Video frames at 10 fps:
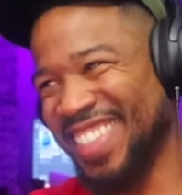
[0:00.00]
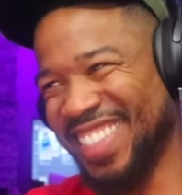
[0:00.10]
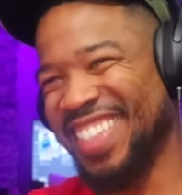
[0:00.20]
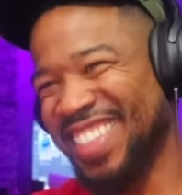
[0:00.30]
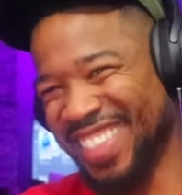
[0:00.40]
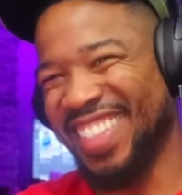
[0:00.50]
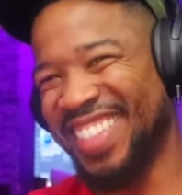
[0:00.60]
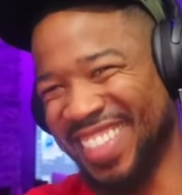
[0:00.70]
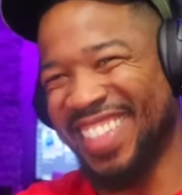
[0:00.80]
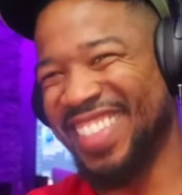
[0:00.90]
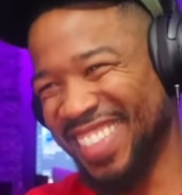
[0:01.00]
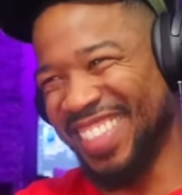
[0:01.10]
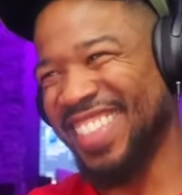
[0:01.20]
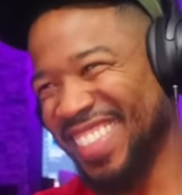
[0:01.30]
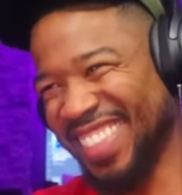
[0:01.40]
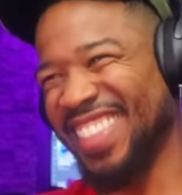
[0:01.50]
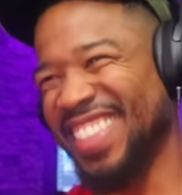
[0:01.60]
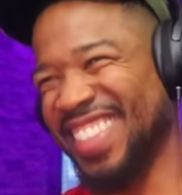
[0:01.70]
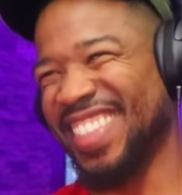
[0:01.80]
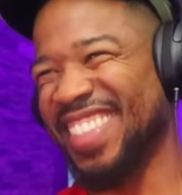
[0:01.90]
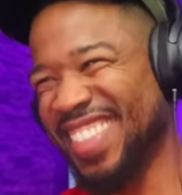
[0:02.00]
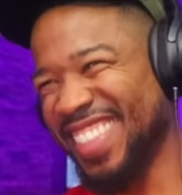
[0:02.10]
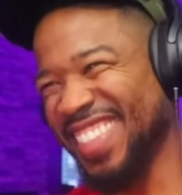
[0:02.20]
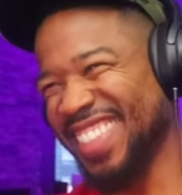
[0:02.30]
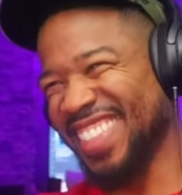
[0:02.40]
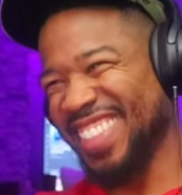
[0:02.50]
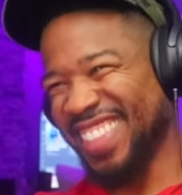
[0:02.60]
Yo, that's it. That's all we need to say.